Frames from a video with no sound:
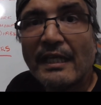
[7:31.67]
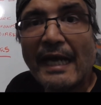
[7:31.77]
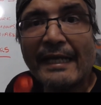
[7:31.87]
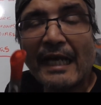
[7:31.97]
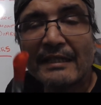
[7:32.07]

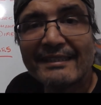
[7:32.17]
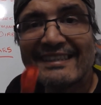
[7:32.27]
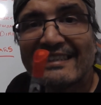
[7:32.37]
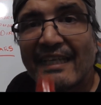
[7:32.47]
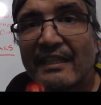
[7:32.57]
And
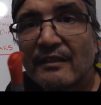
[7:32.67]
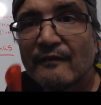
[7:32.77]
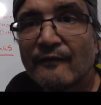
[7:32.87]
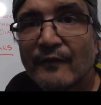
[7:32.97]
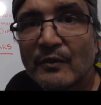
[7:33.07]

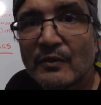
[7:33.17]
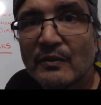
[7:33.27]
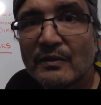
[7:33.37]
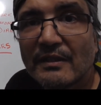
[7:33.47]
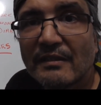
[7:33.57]
understanding
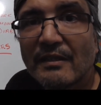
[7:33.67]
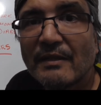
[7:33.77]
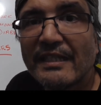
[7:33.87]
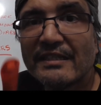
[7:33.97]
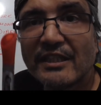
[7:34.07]
food
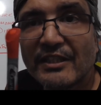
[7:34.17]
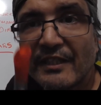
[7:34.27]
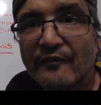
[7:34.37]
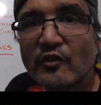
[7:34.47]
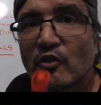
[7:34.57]
is the
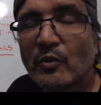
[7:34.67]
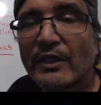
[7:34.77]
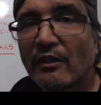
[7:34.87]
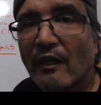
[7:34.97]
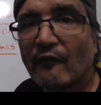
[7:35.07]
difference
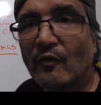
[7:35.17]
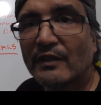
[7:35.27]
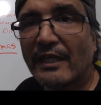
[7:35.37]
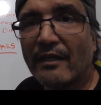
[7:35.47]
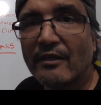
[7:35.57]
between life or
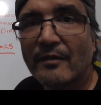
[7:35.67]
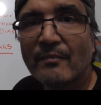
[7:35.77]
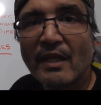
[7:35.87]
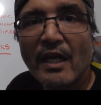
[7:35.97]
death.